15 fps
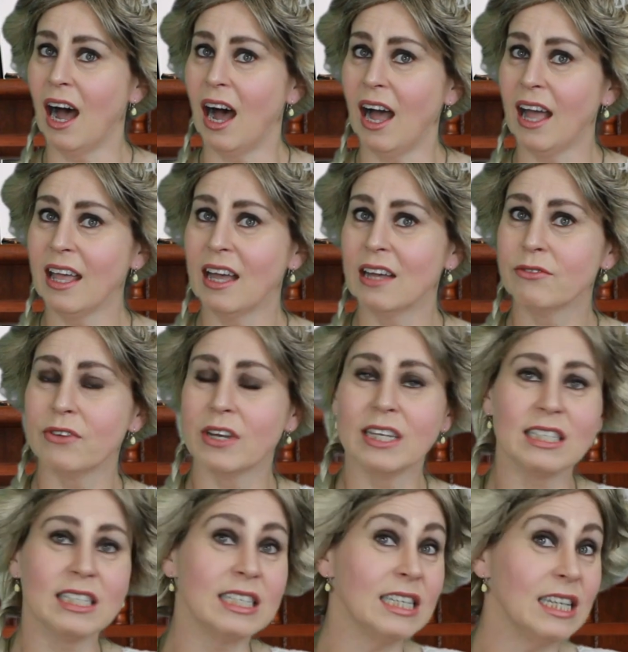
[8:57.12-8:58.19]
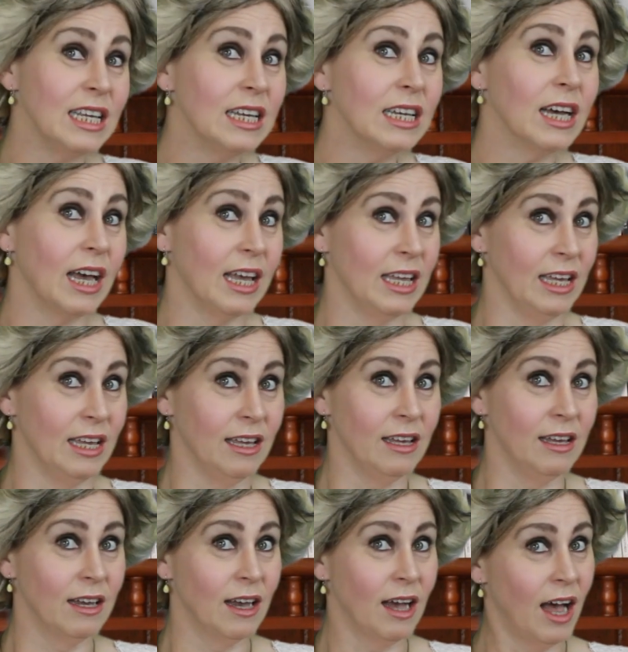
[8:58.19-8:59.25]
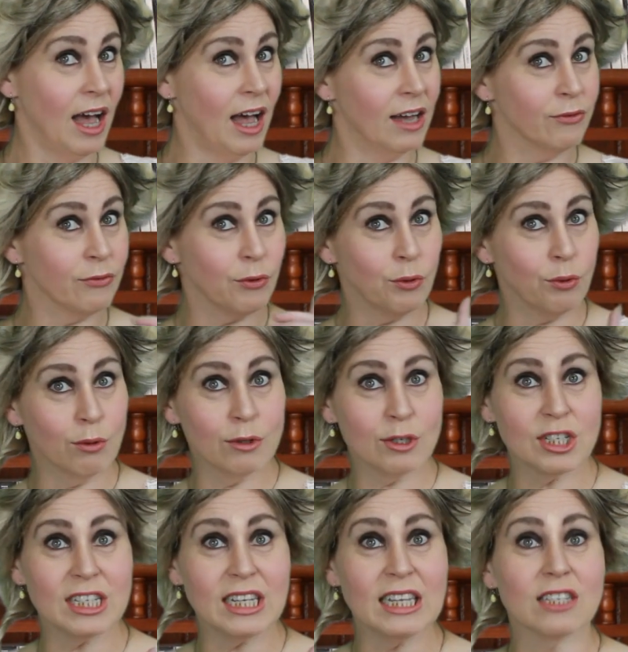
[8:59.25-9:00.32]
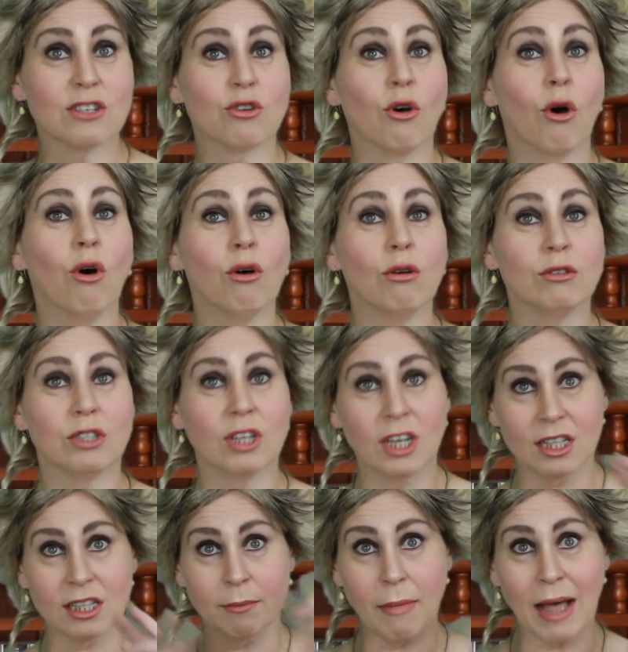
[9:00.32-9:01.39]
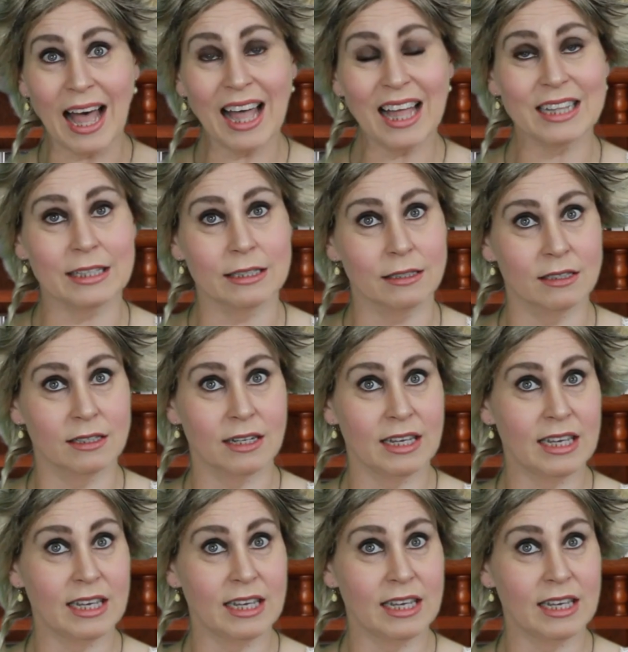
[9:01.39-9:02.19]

I have a theory of who this golden man